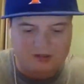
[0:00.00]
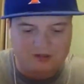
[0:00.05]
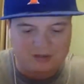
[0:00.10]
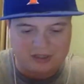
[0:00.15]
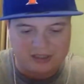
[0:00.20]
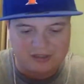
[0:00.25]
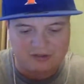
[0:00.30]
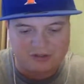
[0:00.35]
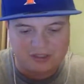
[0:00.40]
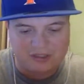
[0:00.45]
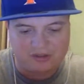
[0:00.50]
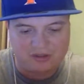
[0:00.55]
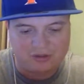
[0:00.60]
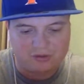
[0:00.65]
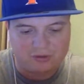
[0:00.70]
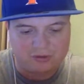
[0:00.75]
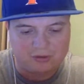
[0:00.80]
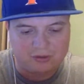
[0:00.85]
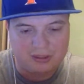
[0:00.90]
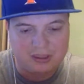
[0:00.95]
So that's
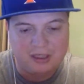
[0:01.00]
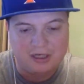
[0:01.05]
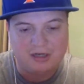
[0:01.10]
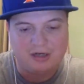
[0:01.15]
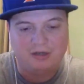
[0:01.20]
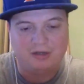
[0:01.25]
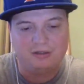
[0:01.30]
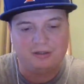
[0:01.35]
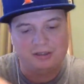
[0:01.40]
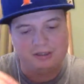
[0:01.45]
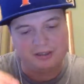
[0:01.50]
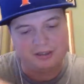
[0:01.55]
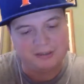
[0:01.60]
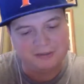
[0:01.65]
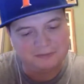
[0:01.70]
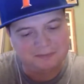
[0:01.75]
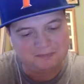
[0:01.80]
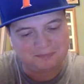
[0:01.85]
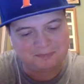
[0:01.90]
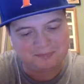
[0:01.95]
actually cool. Oh, look,
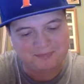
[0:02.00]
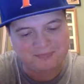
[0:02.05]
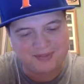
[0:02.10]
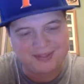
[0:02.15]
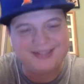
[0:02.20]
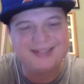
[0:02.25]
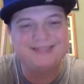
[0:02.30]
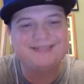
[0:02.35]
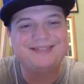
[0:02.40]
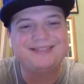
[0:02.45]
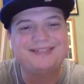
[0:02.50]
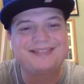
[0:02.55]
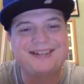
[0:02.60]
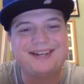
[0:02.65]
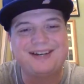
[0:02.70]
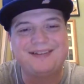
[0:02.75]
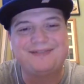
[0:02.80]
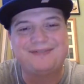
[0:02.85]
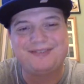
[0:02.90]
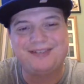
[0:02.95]
this one's
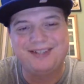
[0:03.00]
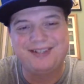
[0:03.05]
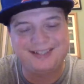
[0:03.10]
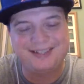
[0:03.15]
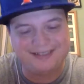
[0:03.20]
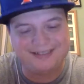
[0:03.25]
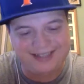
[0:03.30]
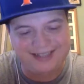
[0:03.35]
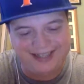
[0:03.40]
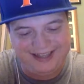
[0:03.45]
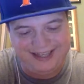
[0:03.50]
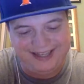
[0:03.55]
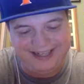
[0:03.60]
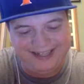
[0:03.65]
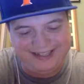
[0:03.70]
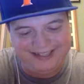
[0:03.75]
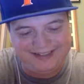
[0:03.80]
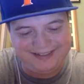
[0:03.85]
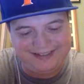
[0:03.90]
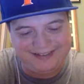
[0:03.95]
kind of funny because I
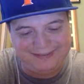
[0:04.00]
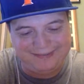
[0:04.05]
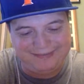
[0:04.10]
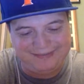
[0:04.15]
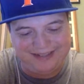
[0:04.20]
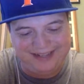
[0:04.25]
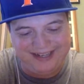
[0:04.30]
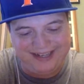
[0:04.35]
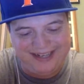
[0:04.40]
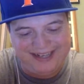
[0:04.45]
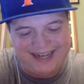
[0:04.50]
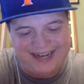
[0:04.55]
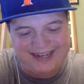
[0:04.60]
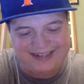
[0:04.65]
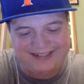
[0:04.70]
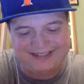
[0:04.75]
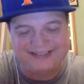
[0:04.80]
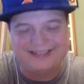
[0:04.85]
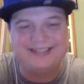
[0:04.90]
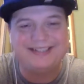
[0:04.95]
think he's still playing,
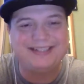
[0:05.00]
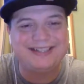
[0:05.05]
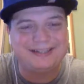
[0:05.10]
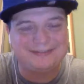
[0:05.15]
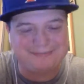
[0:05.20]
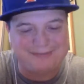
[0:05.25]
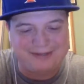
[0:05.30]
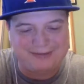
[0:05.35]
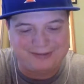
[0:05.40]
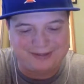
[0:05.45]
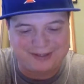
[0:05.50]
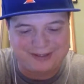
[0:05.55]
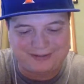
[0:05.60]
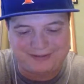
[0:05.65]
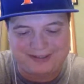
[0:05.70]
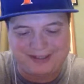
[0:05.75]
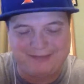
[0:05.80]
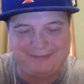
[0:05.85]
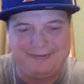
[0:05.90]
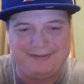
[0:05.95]
actually. You guys might want to
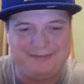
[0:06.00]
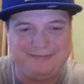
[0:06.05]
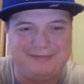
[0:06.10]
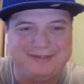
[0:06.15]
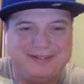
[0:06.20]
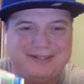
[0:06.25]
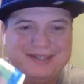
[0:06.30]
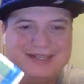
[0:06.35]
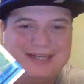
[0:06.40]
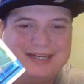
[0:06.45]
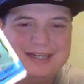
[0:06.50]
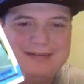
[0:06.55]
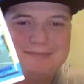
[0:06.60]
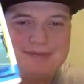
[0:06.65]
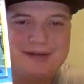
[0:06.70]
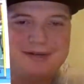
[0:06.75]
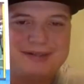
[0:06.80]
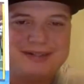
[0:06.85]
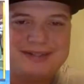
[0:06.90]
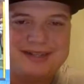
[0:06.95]
correct me, but he
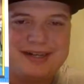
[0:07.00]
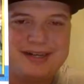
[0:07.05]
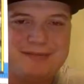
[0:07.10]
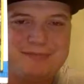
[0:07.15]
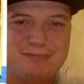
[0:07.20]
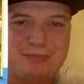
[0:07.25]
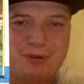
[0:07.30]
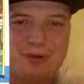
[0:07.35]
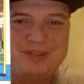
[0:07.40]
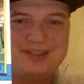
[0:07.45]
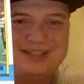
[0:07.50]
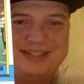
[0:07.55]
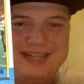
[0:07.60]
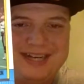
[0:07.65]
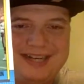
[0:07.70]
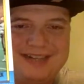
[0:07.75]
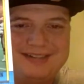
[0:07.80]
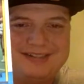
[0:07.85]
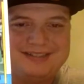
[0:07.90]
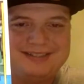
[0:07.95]
might have retired. Morton
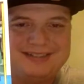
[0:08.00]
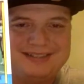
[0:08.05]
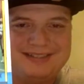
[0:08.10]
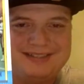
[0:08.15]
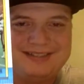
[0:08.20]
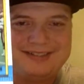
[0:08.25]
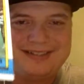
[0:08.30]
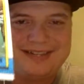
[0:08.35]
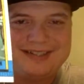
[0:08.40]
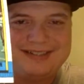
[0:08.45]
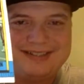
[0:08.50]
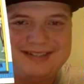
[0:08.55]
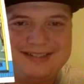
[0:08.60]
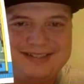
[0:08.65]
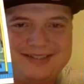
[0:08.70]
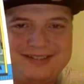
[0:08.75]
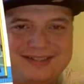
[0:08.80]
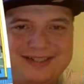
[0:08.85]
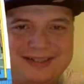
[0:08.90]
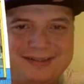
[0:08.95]
Anderson. So I actually
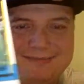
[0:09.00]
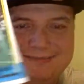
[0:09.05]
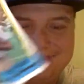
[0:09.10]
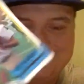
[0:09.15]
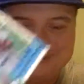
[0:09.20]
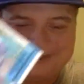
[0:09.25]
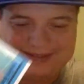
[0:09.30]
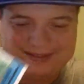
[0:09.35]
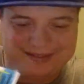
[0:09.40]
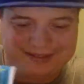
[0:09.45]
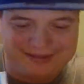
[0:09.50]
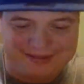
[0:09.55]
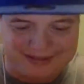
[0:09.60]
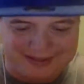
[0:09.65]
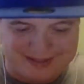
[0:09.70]
know him because he was a